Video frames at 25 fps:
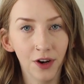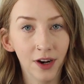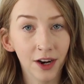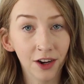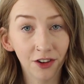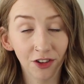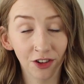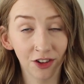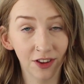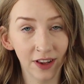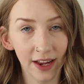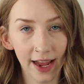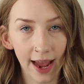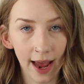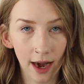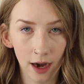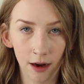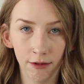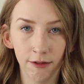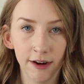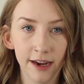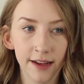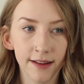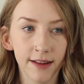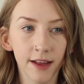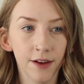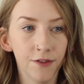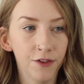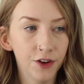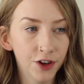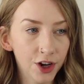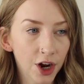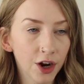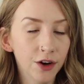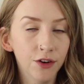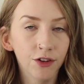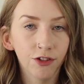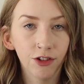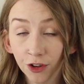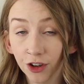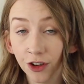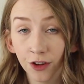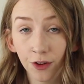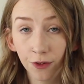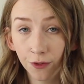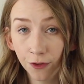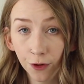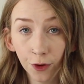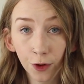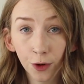Deliciously Ella is. If you don't,
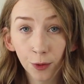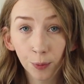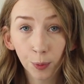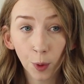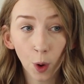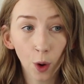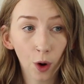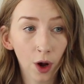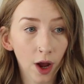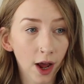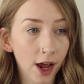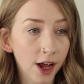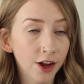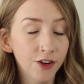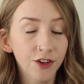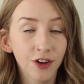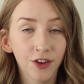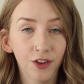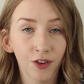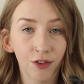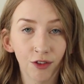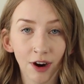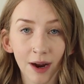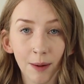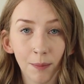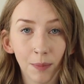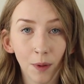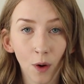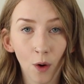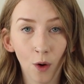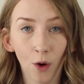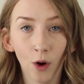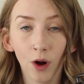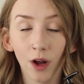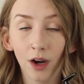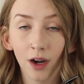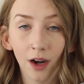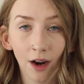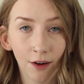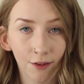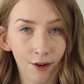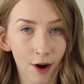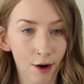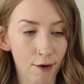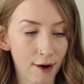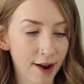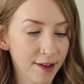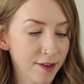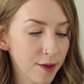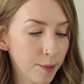she's a food blogger, she has a great blog, love
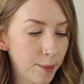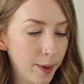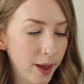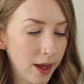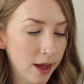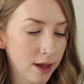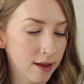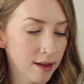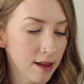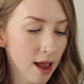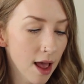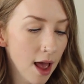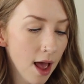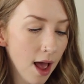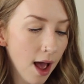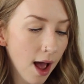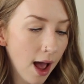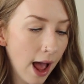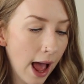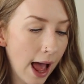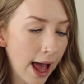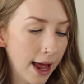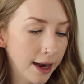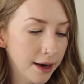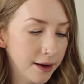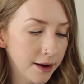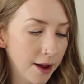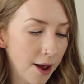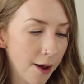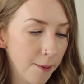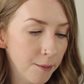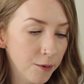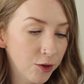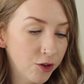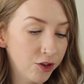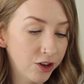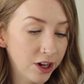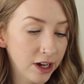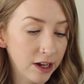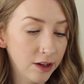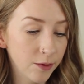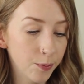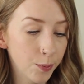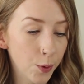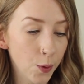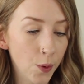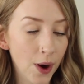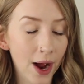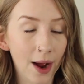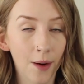her recipes, and she's
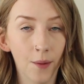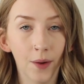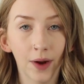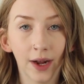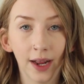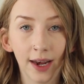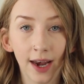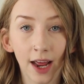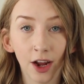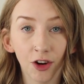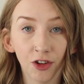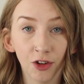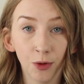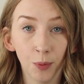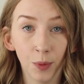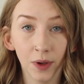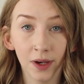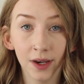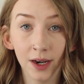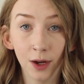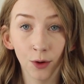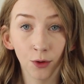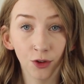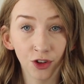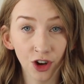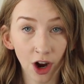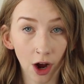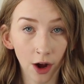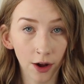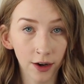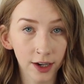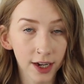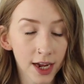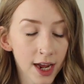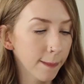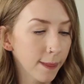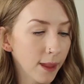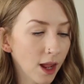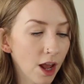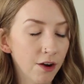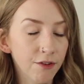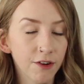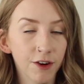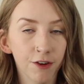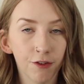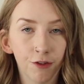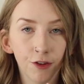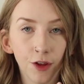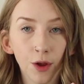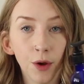bought out a collection with Neal. I've
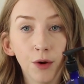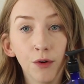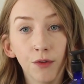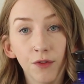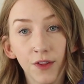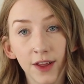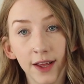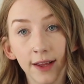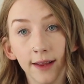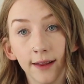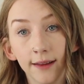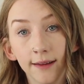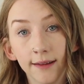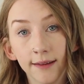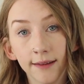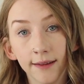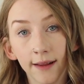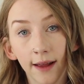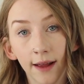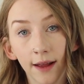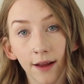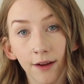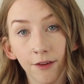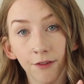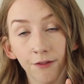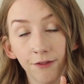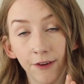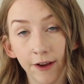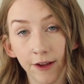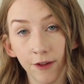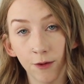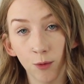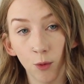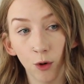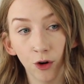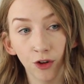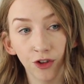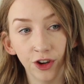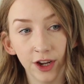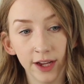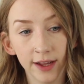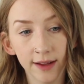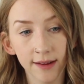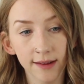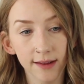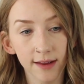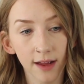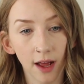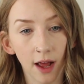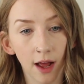had a few of these face
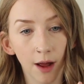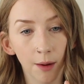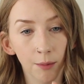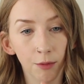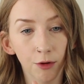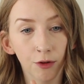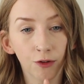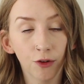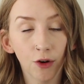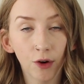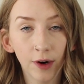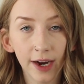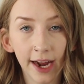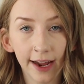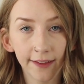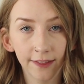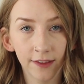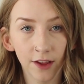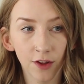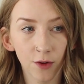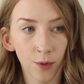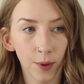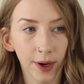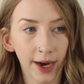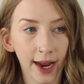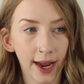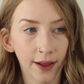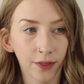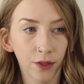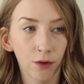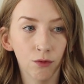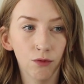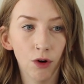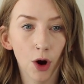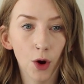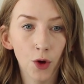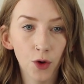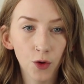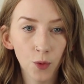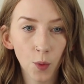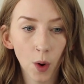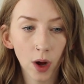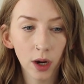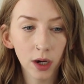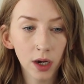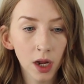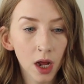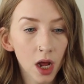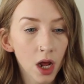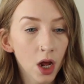washes. Before I had this one, I had the rose
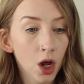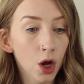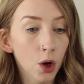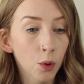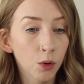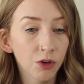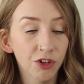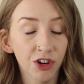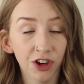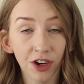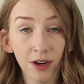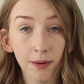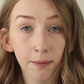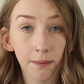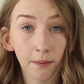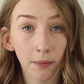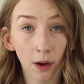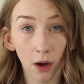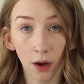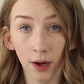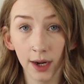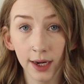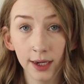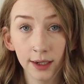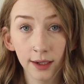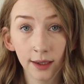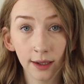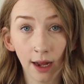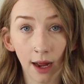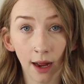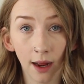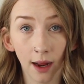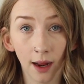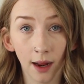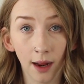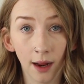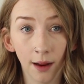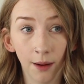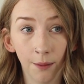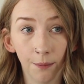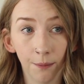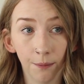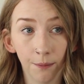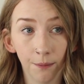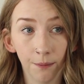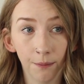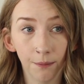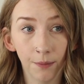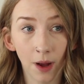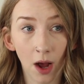one, which I didn't mind.
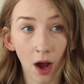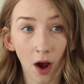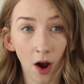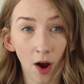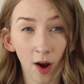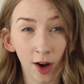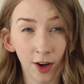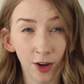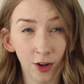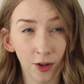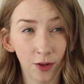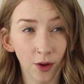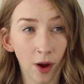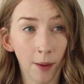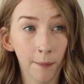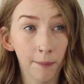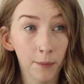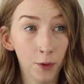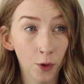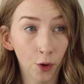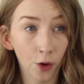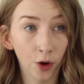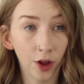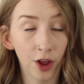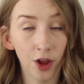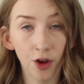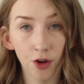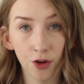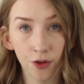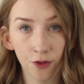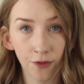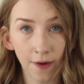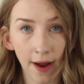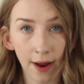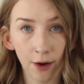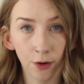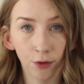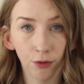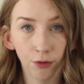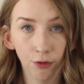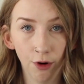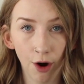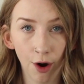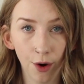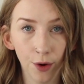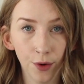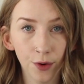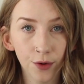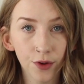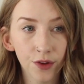I'm not a huge fan of
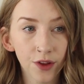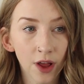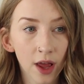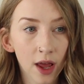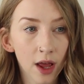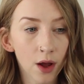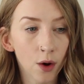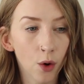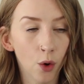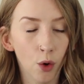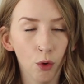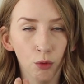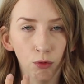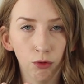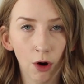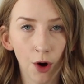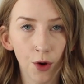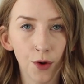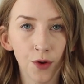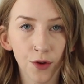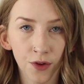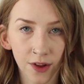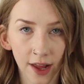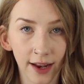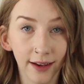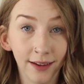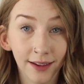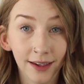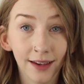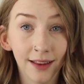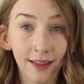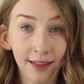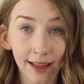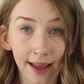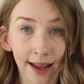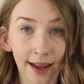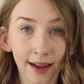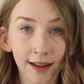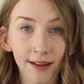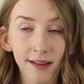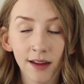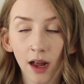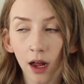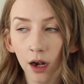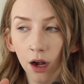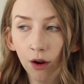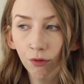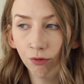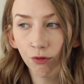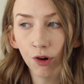rose or rose scented things.
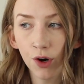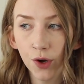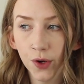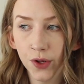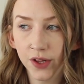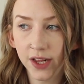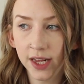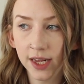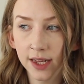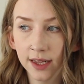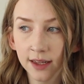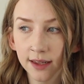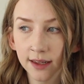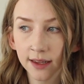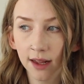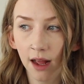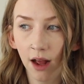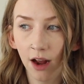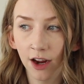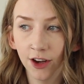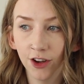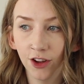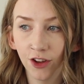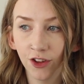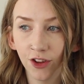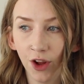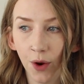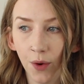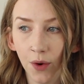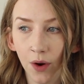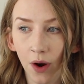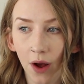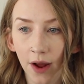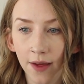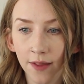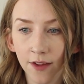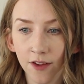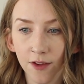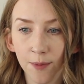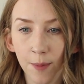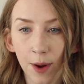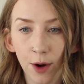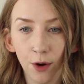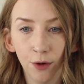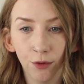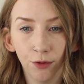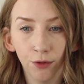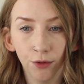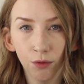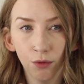I love roses, I just don't like the
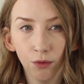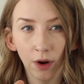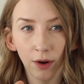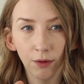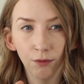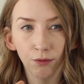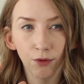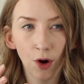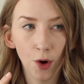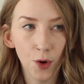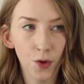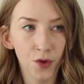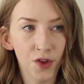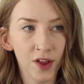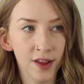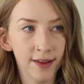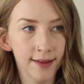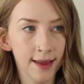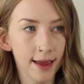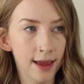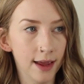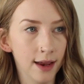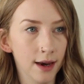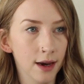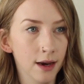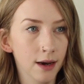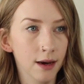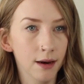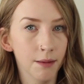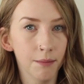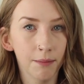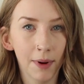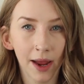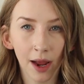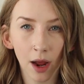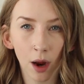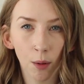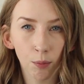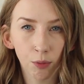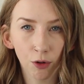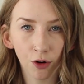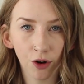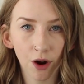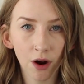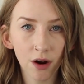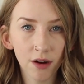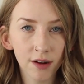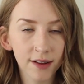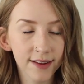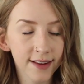smell of like roses in makeup
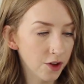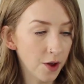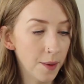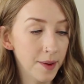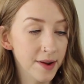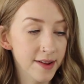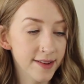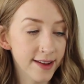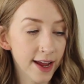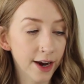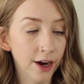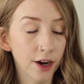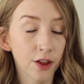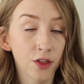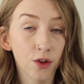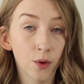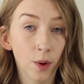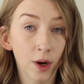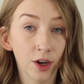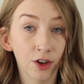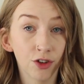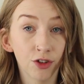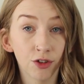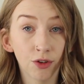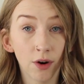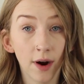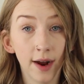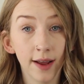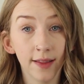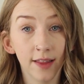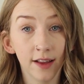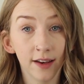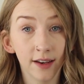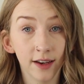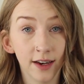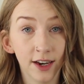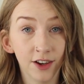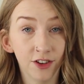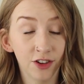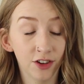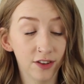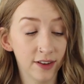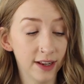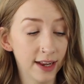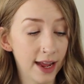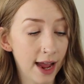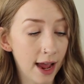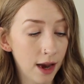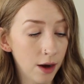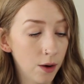products. So instead I thought I'd try the
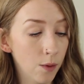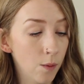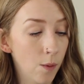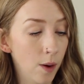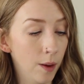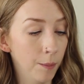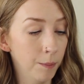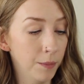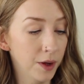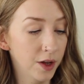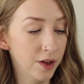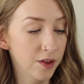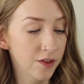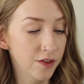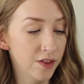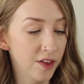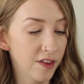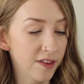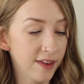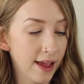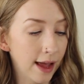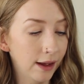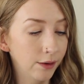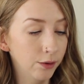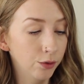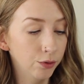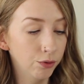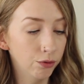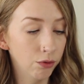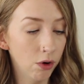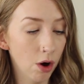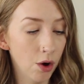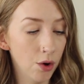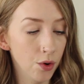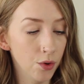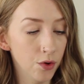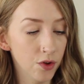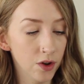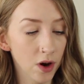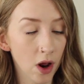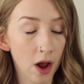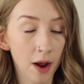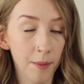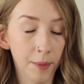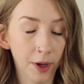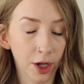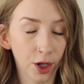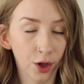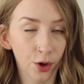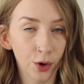Deliciously Ella one because the sound of rose,
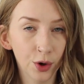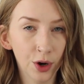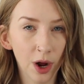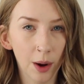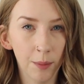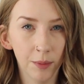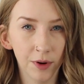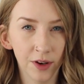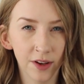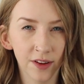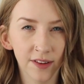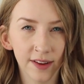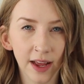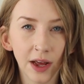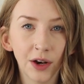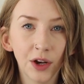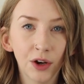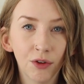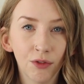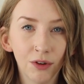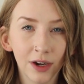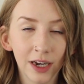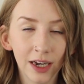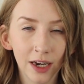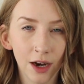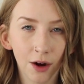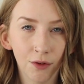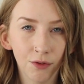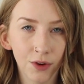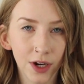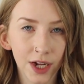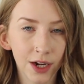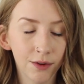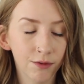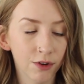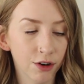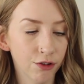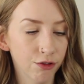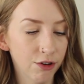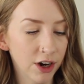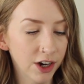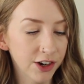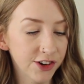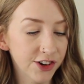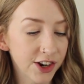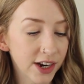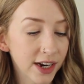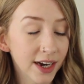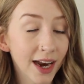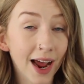lime and cucumber just sounded really lovely and
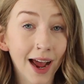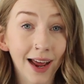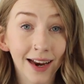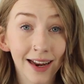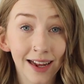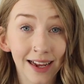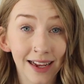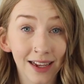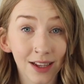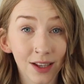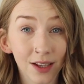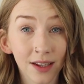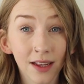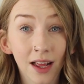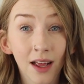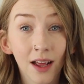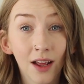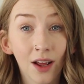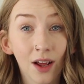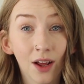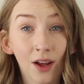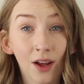refreshing, and it is